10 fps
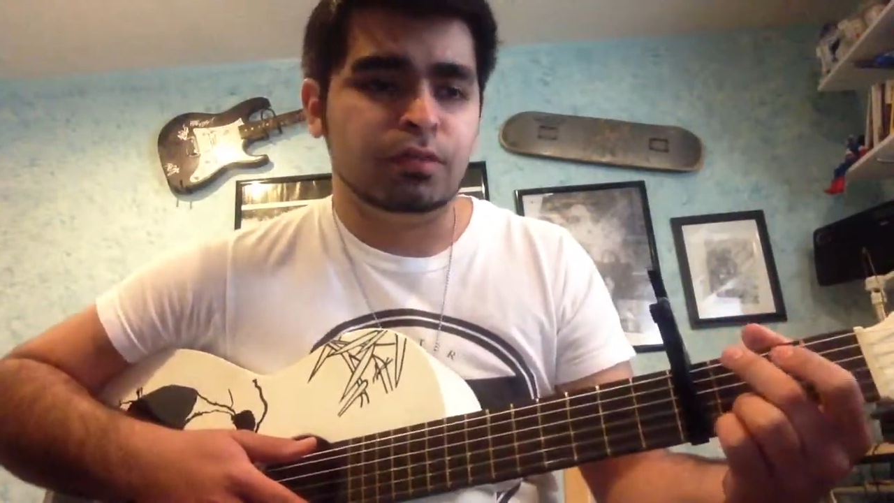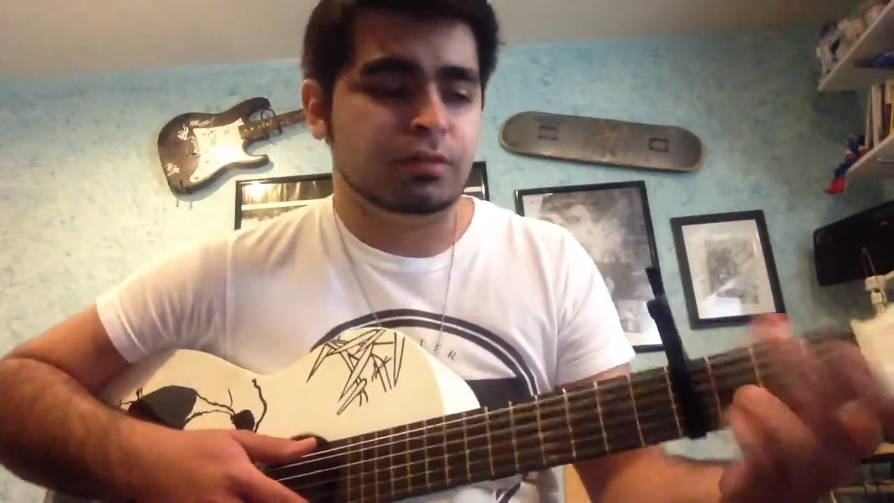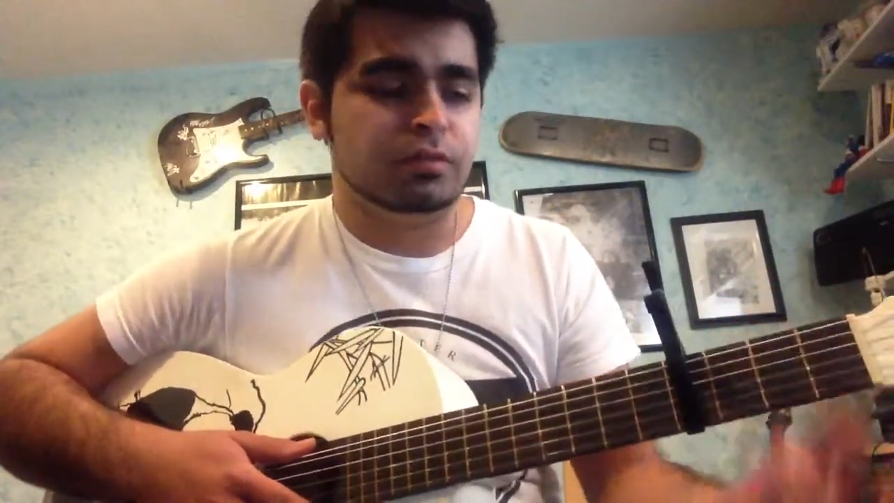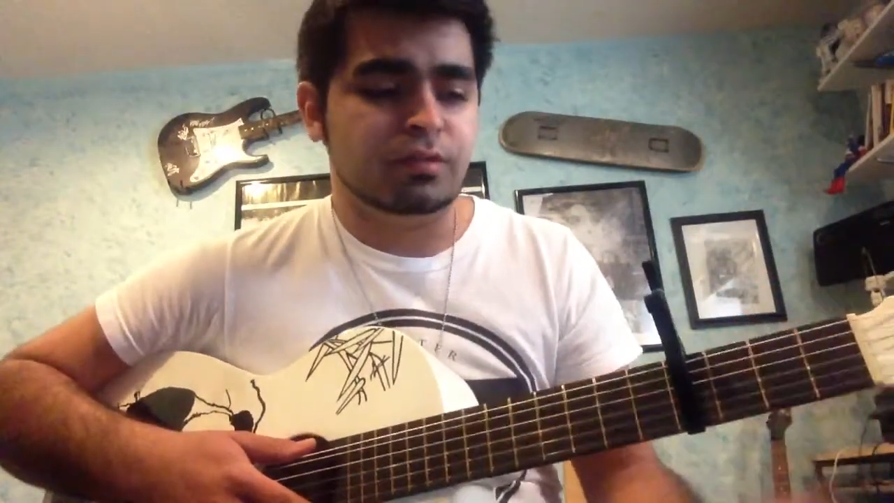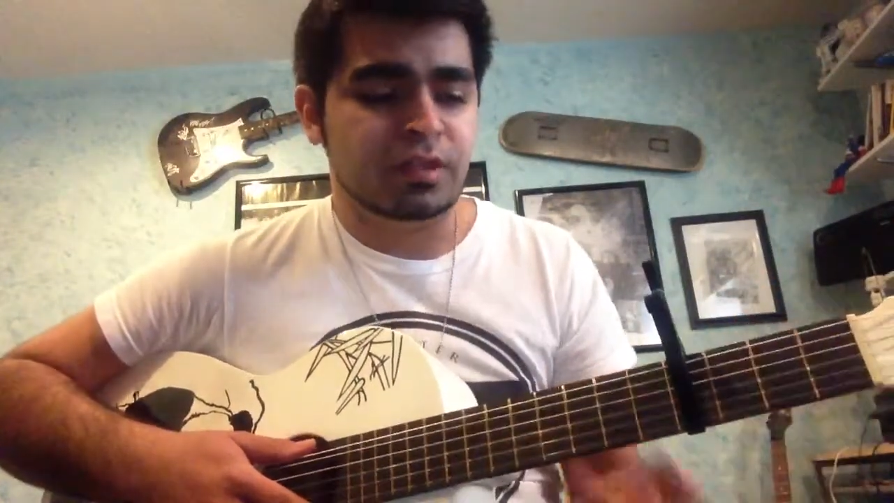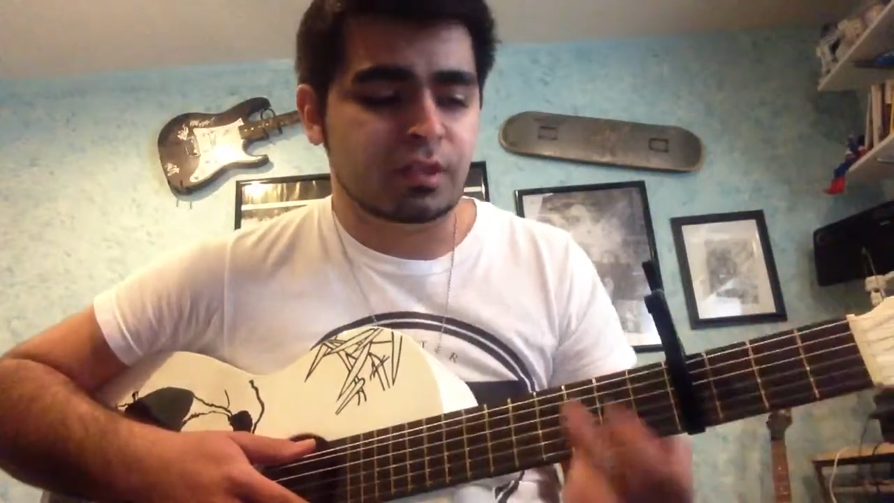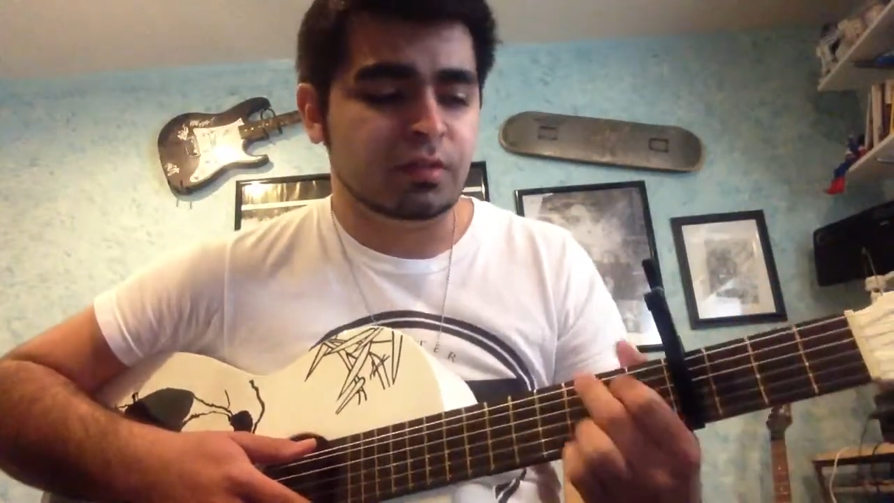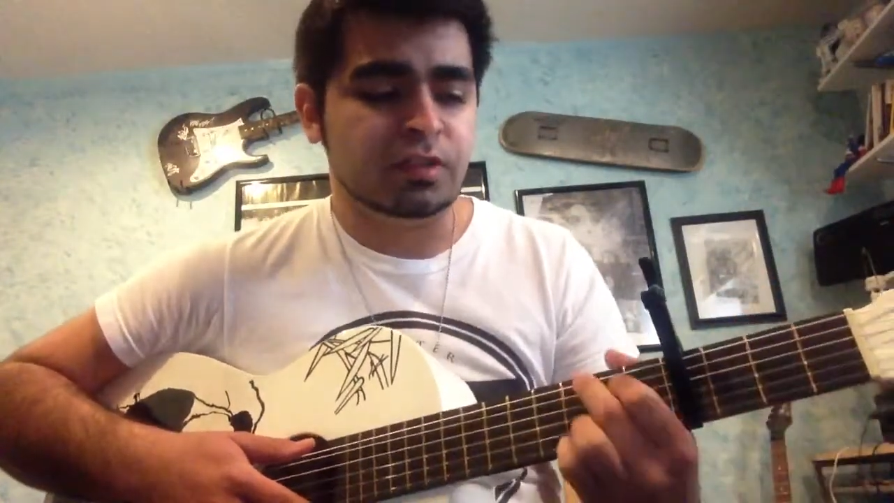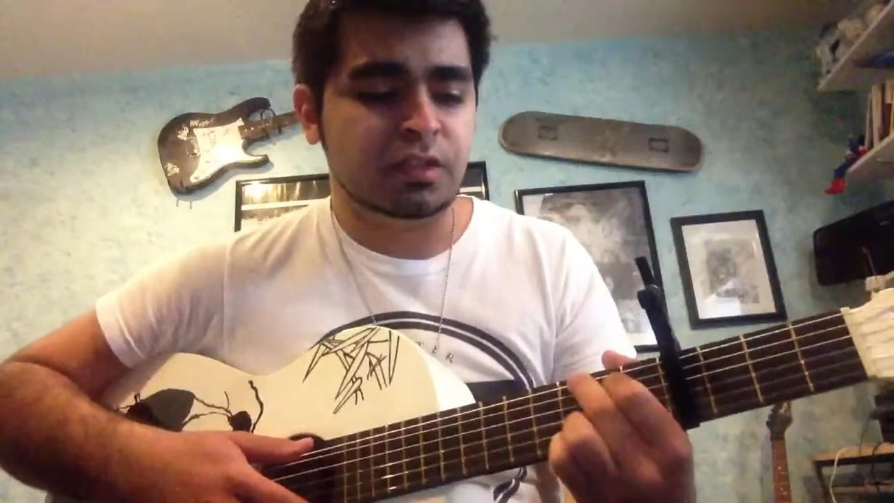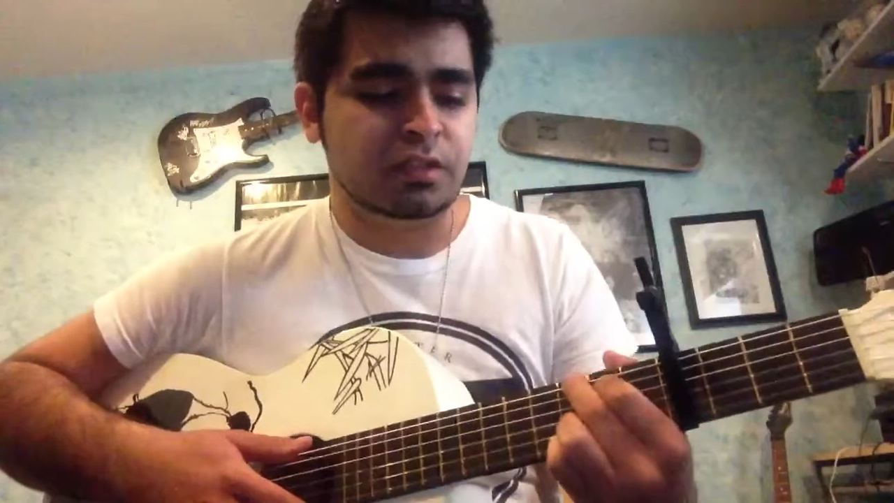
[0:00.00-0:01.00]

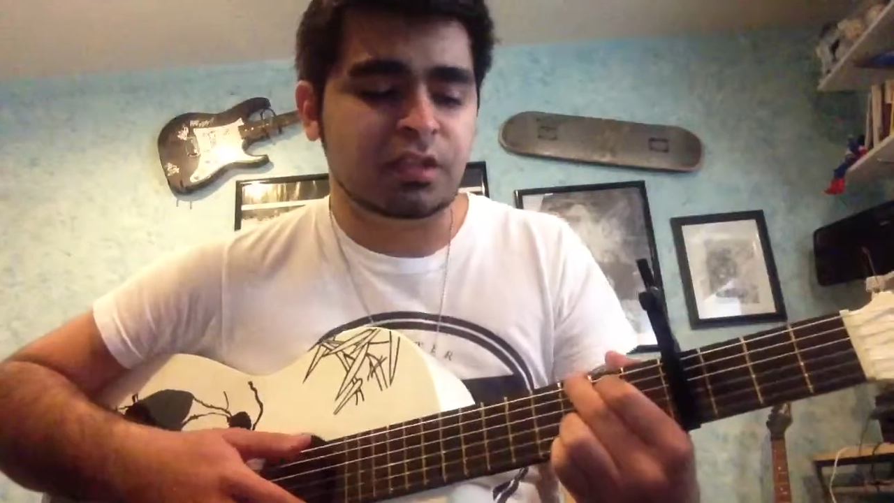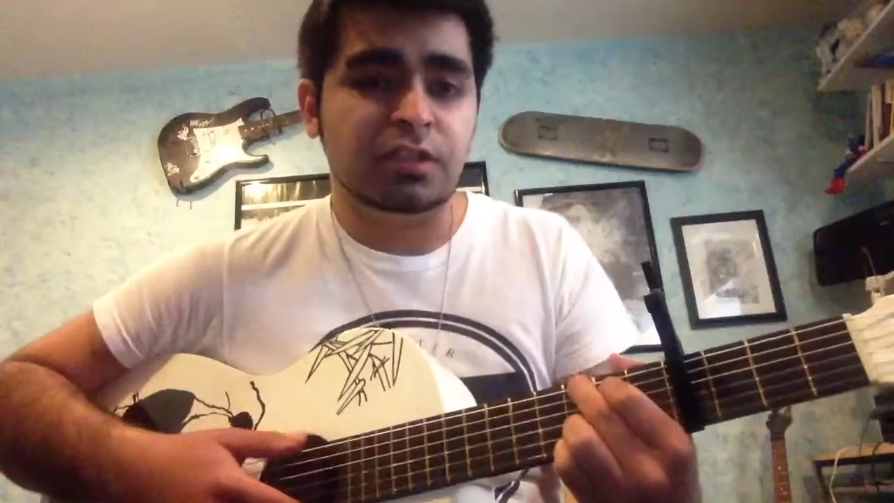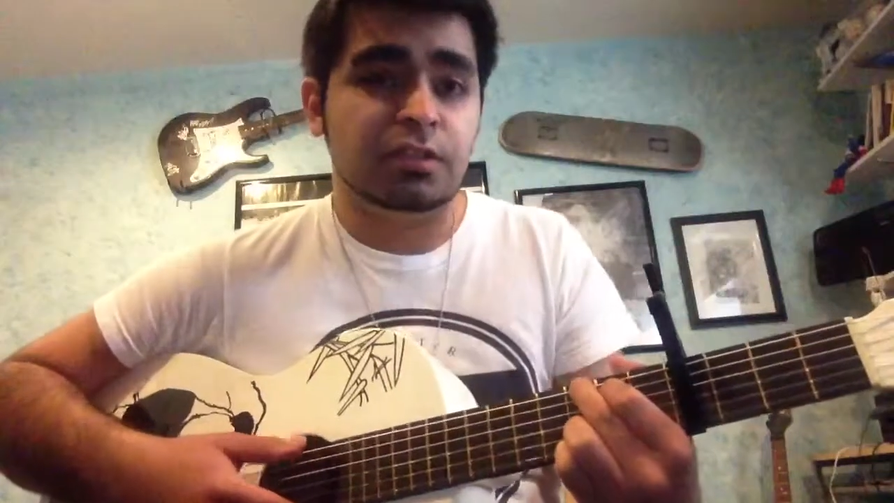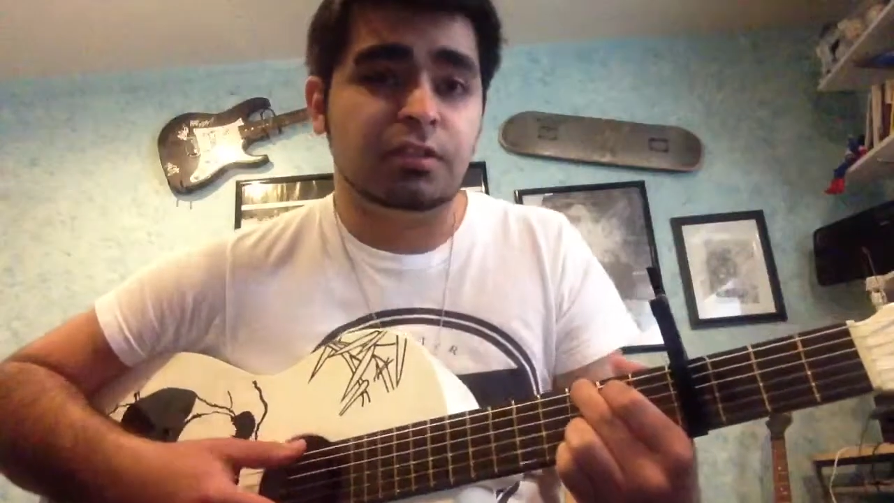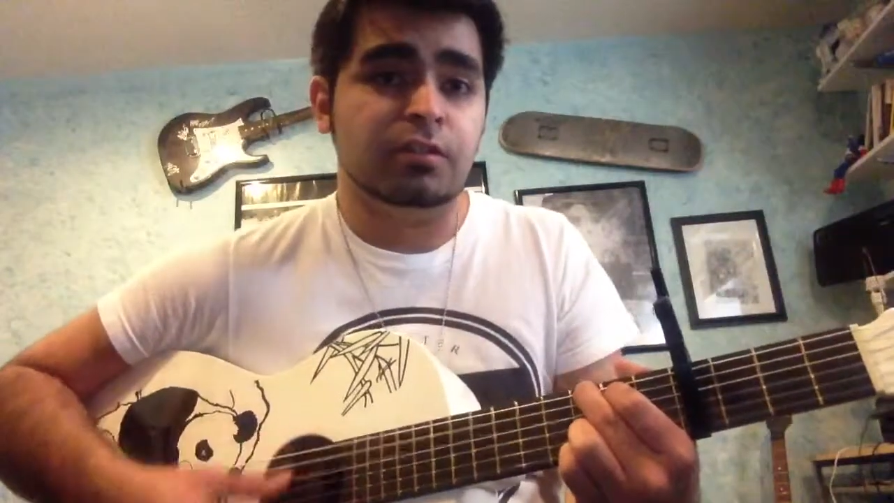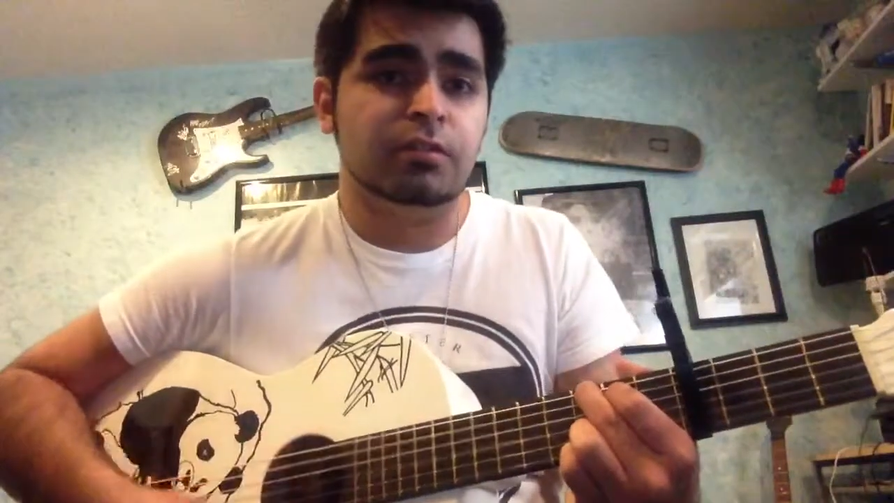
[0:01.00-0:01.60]
it's just easier